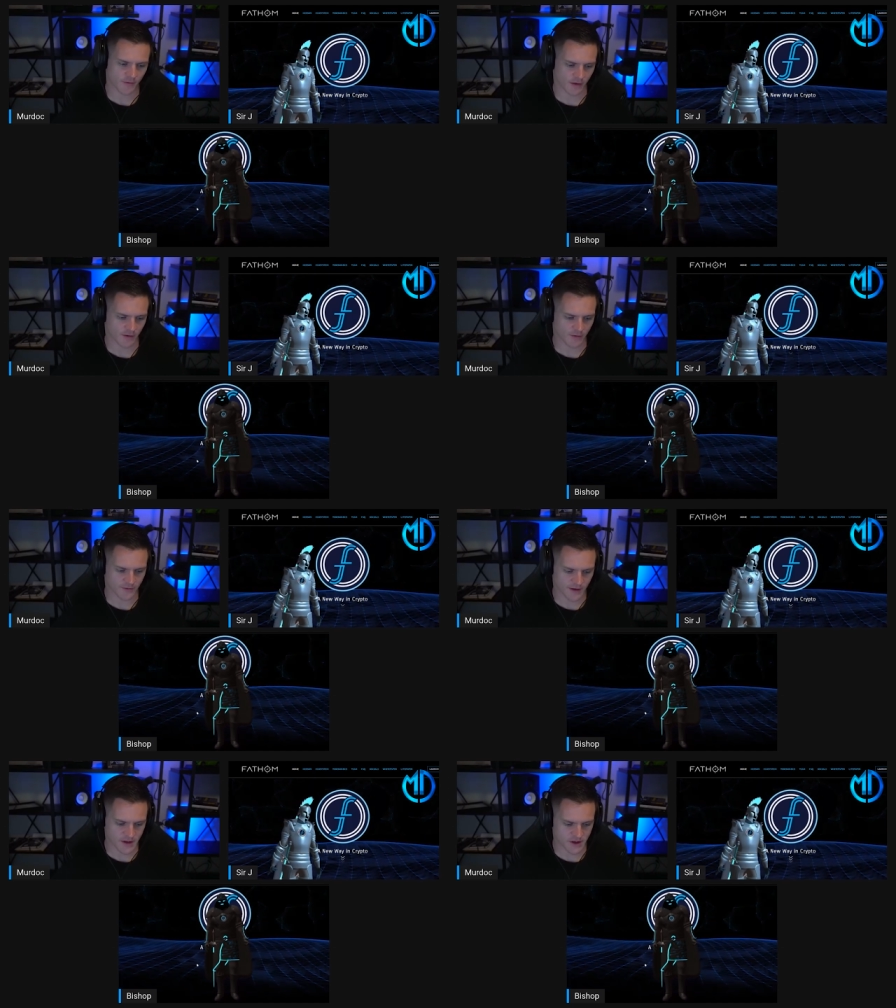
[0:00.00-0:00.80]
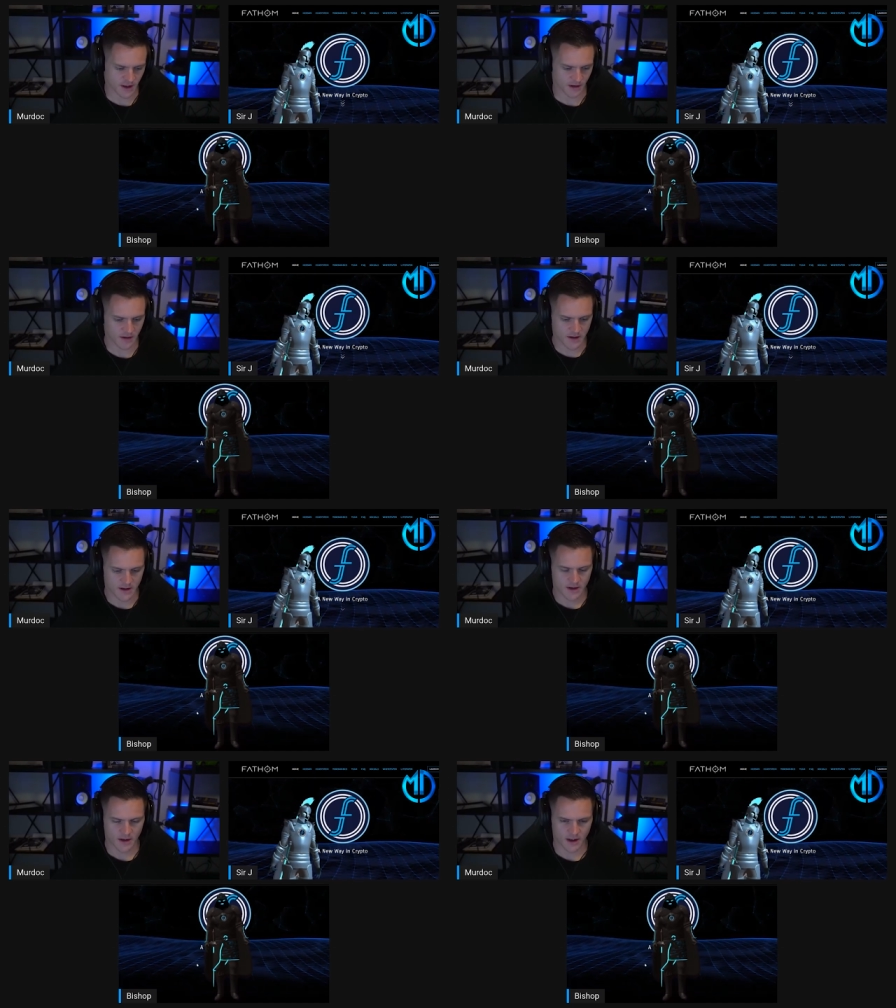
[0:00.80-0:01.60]
very close attention and
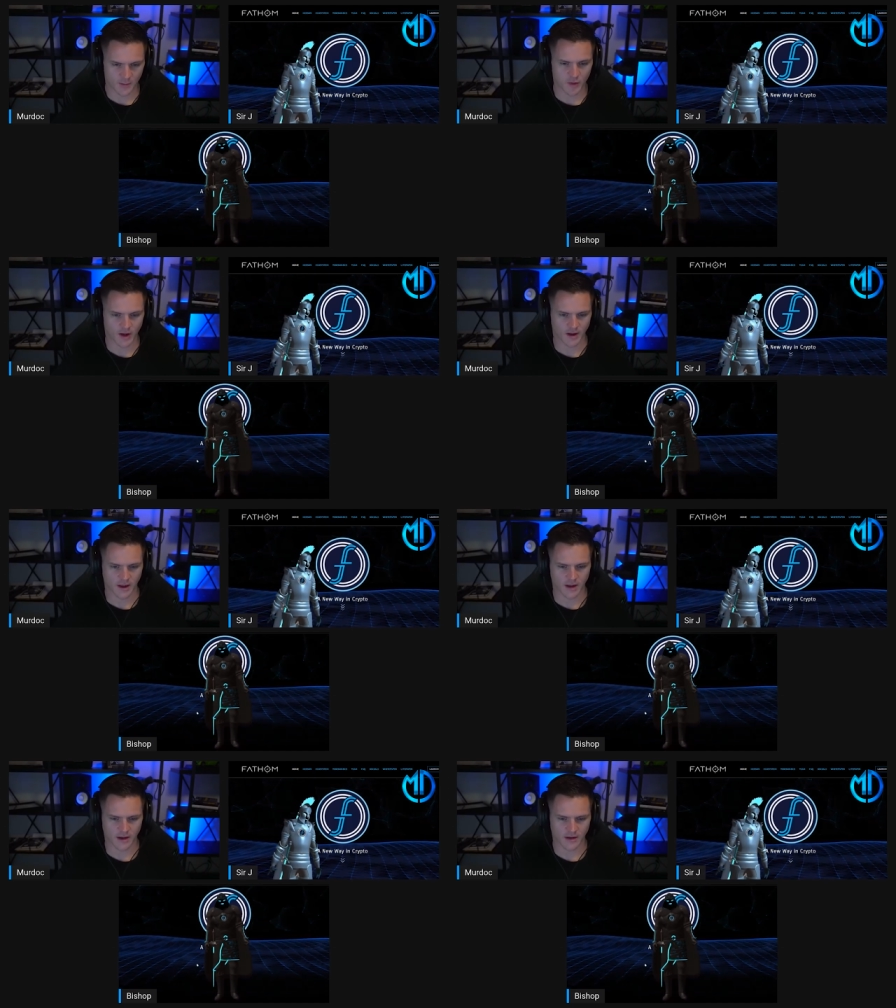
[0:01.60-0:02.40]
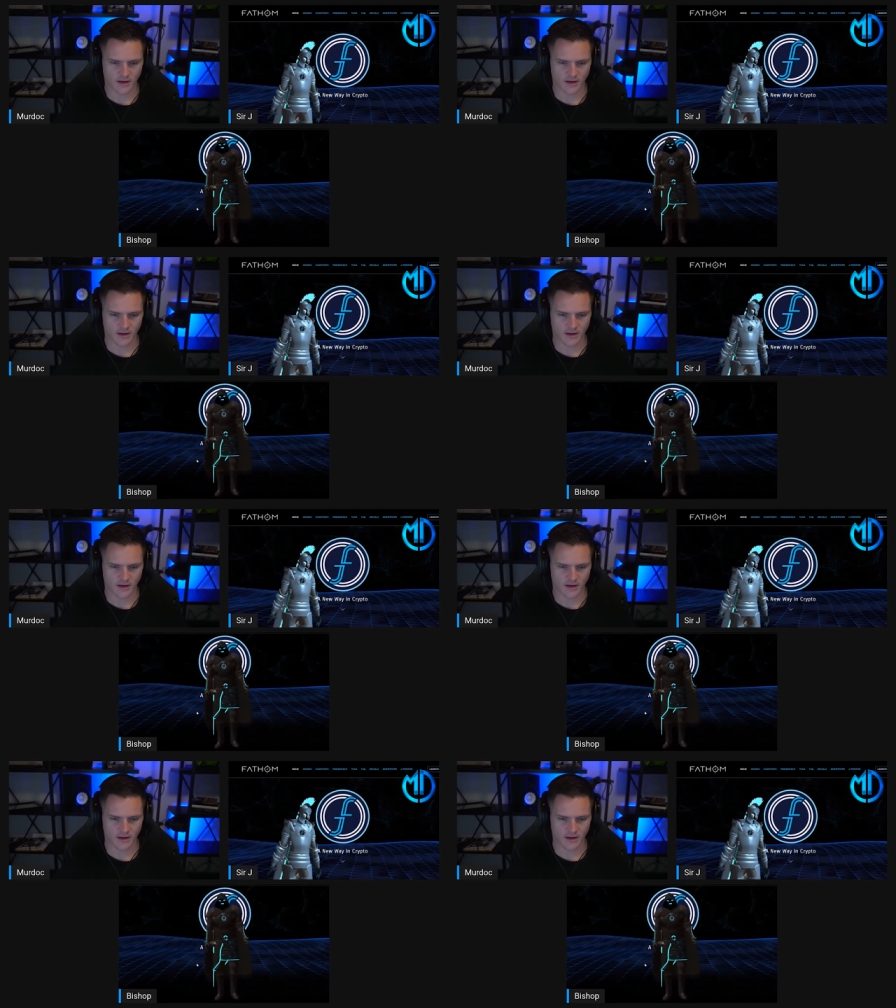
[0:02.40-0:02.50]
uh, plan to get in